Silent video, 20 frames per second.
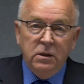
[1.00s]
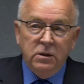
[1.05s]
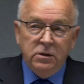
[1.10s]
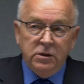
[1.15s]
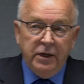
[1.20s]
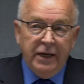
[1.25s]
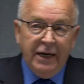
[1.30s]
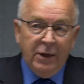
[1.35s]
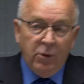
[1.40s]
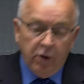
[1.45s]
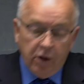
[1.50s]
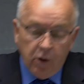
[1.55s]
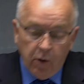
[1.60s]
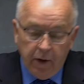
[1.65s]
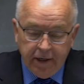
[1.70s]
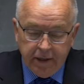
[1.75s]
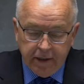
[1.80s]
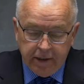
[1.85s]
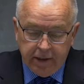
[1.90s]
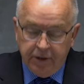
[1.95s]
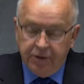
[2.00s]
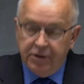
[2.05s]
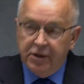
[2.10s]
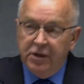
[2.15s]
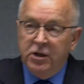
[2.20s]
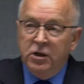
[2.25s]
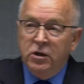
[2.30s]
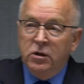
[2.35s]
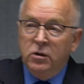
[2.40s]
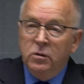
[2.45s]
Today we're going to
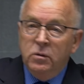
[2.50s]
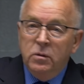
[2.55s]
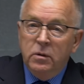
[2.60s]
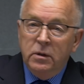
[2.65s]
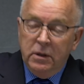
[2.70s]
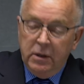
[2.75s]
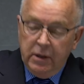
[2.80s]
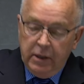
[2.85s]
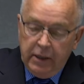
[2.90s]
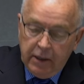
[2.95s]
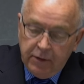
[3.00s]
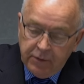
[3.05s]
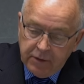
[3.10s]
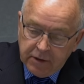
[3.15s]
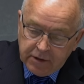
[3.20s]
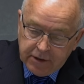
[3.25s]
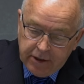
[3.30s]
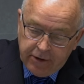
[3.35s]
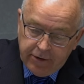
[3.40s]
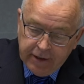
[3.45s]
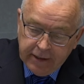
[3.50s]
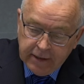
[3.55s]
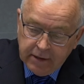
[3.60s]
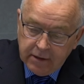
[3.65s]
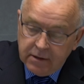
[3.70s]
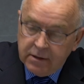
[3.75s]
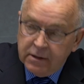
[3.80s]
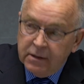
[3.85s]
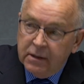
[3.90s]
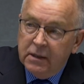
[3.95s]
continue in the
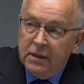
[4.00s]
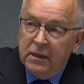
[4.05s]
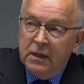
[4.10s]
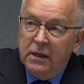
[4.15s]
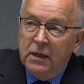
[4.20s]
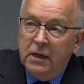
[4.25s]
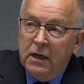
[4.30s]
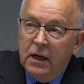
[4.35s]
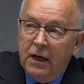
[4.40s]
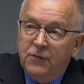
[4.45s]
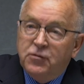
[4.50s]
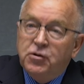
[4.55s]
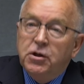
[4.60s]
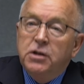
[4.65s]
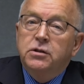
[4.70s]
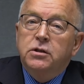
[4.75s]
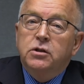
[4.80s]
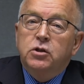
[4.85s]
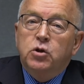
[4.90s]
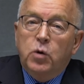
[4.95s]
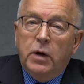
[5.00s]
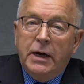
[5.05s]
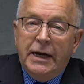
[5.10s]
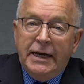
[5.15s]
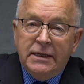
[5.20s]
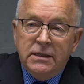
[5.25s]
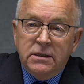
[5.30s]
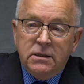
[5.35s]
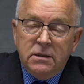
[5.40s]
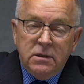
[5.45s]
series of Jesus
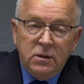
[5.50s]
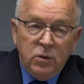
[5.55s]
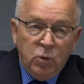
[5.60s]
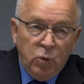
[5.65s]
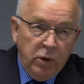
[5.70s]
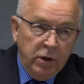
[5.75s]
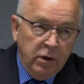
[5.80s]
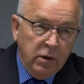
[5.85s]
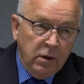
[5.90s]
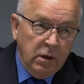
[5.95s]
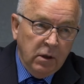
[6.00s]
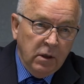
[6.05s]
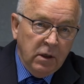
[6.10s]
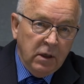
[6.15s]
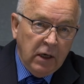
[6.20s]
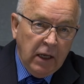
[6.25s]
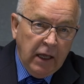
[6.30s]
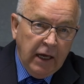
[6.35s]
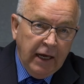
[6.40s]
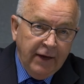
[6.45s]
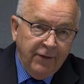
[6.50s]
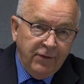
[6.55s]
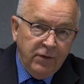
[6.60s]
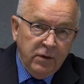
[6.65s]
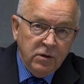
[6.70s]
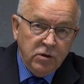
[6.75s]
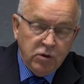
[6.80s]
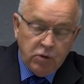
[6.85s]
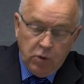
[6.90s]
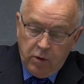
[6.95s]
Christ's real life
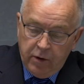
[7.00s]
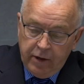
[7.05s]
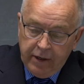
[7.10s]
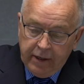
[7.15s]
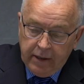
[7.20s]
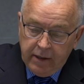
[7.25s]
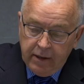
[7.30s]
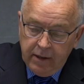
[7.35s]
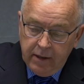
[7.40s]
story.